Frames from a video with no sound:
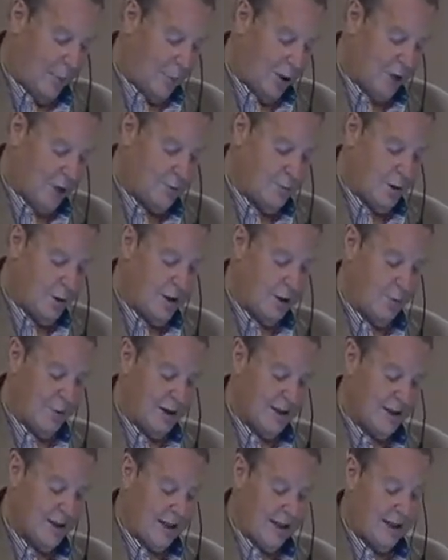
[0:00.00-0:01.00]
And that brings
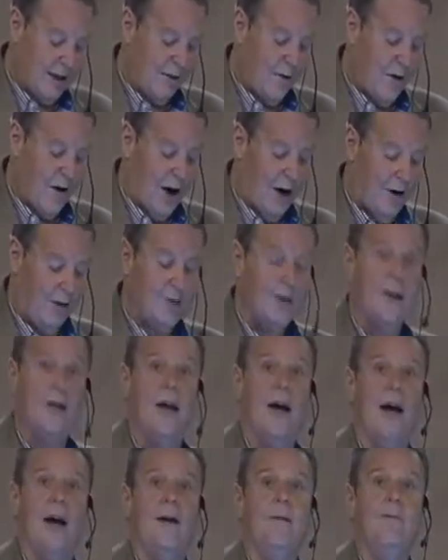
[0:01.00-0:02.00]
me to my second
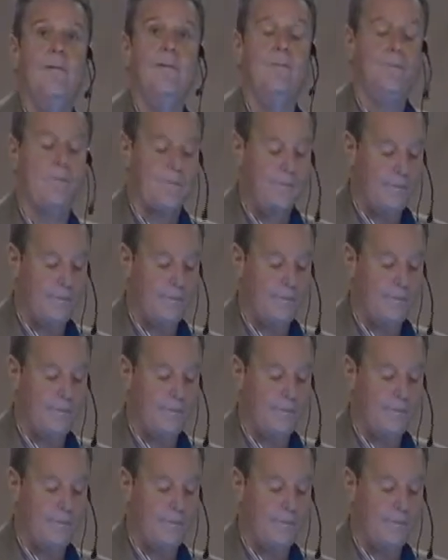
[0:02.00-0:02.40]
thought today.